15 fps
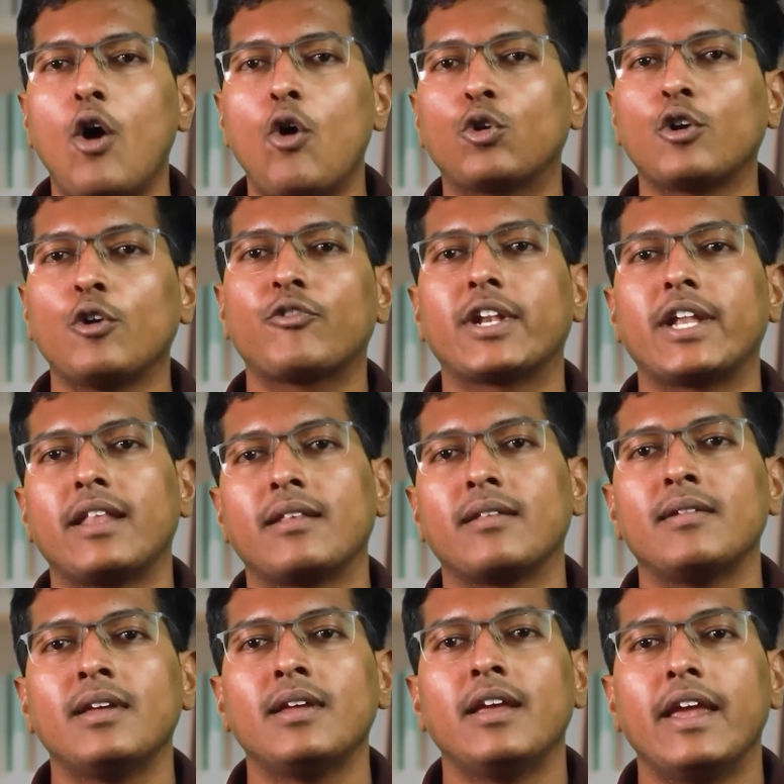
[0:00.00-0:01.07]
out of 10.
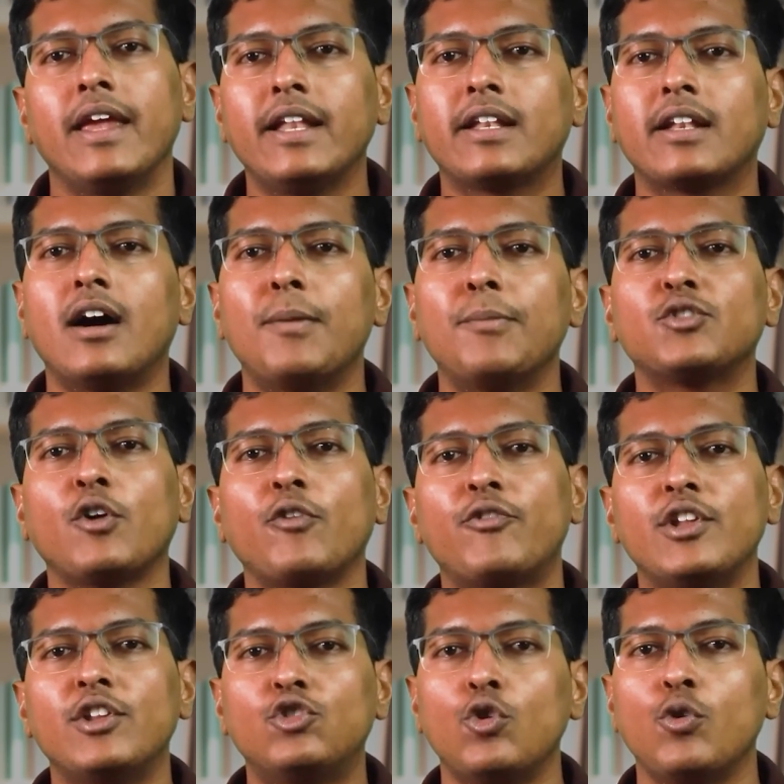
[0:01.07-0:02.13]
In terms of
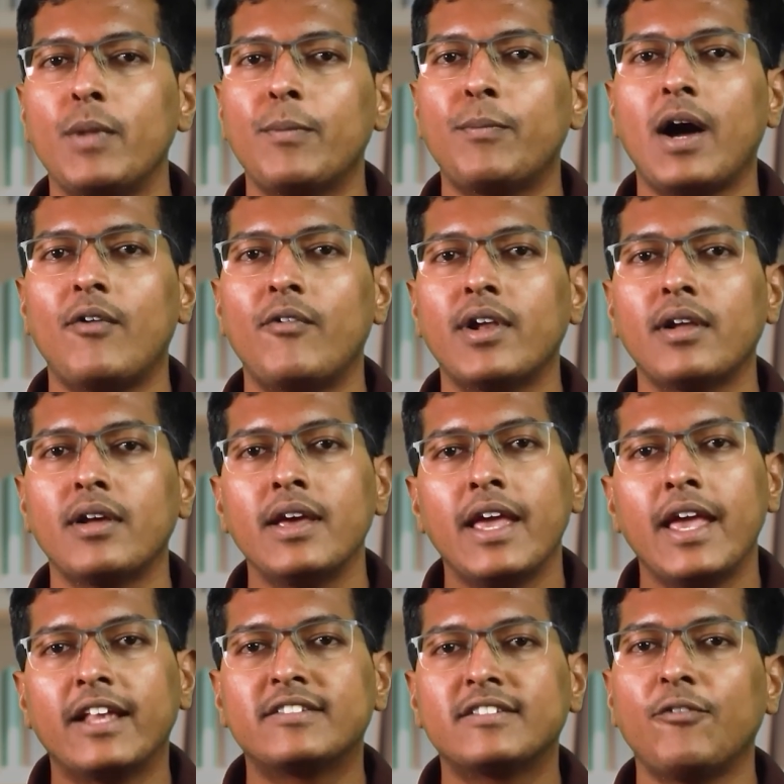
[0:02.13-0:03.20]
resume power,
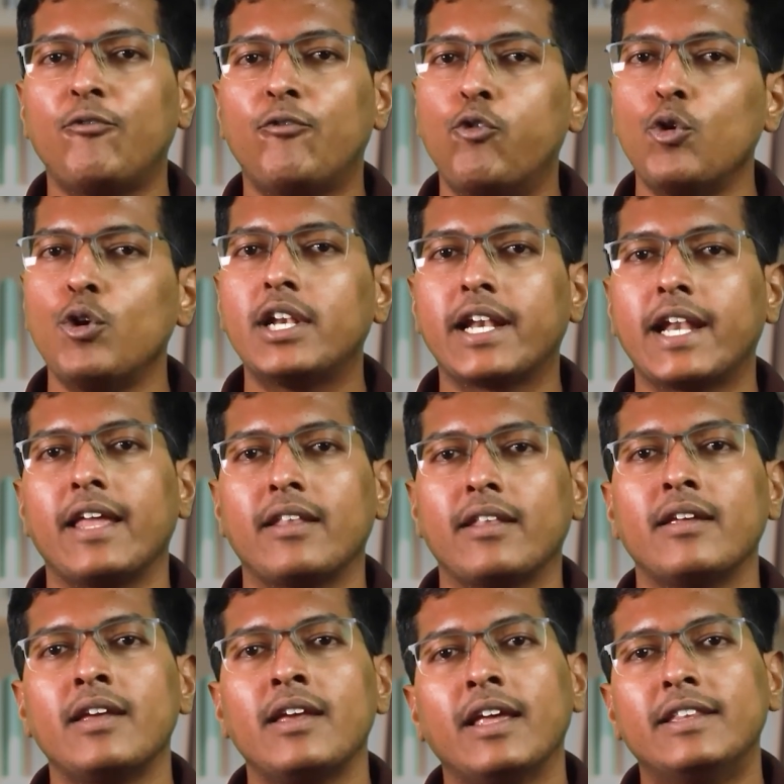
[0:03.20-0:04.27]
it's a full 10.
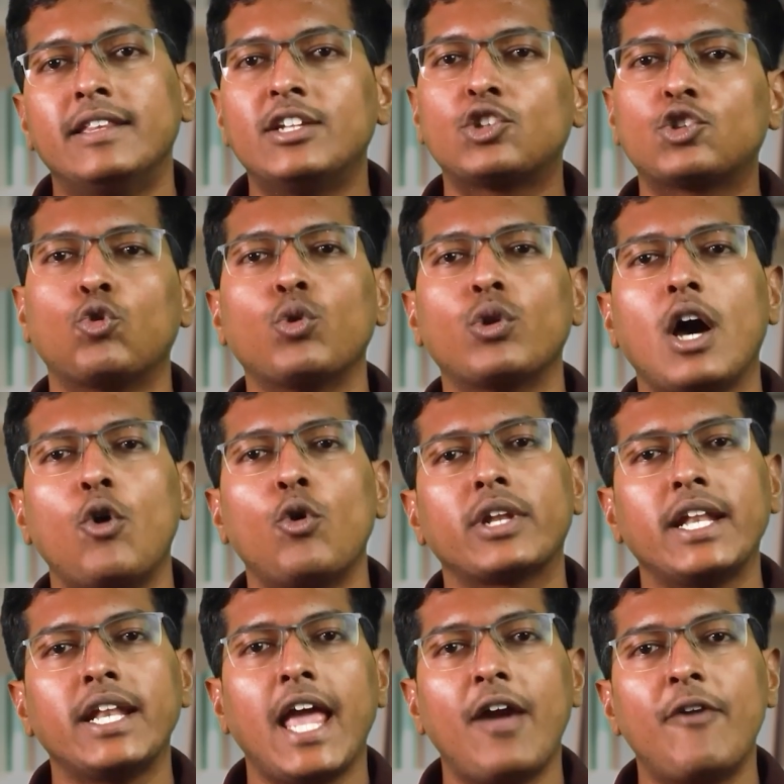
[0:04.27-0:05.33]
This stood out
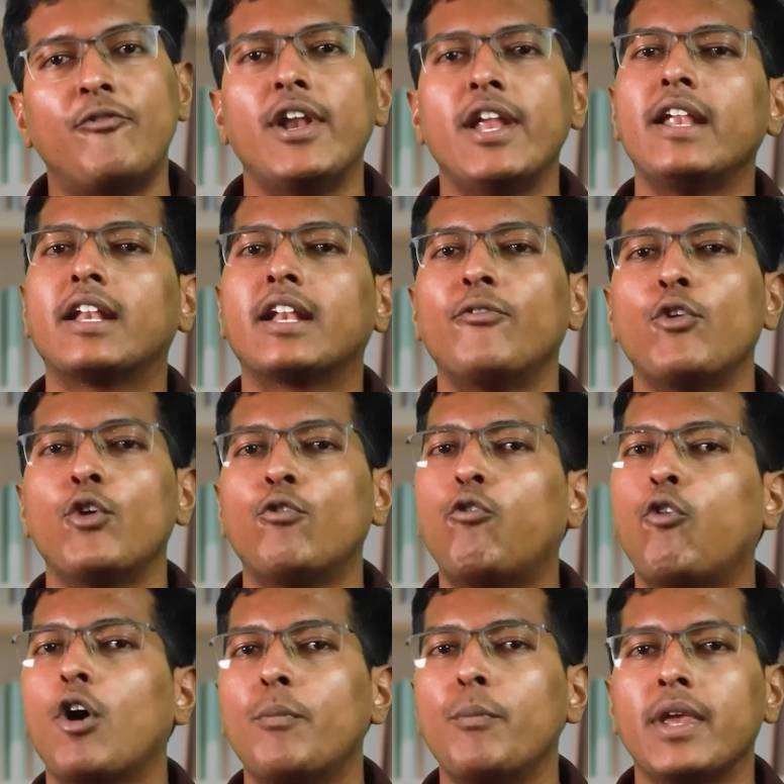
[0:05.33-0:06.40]
in every interview
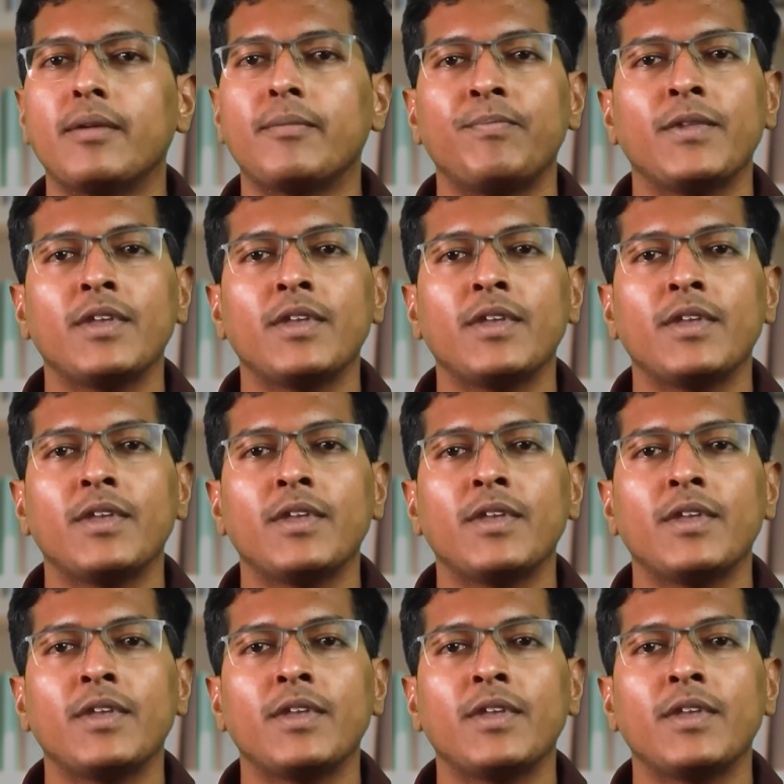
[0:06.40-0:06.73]
for me.